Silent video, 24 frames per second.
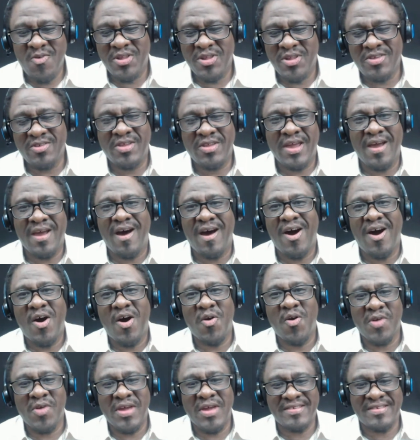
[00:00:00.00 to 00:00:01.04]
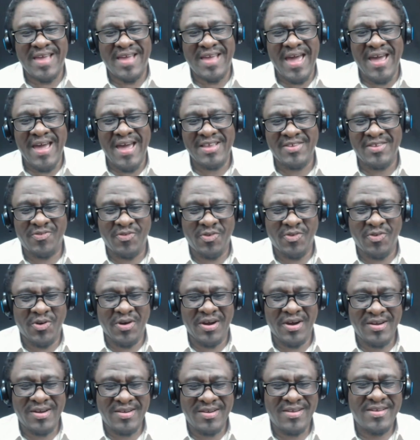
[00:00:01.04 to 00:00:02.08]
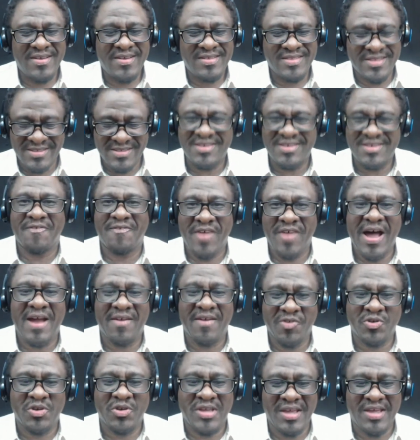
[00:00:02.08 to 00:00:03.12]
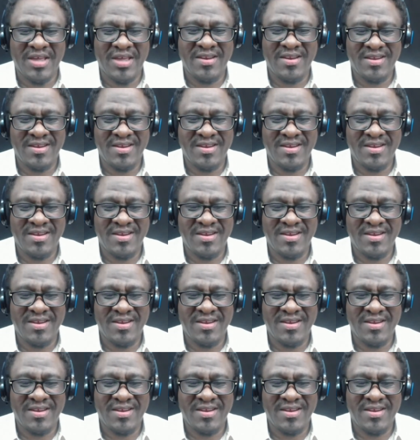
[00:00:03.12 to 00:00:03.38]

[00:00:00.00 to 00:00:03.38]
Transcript: what do they always ask for? The survival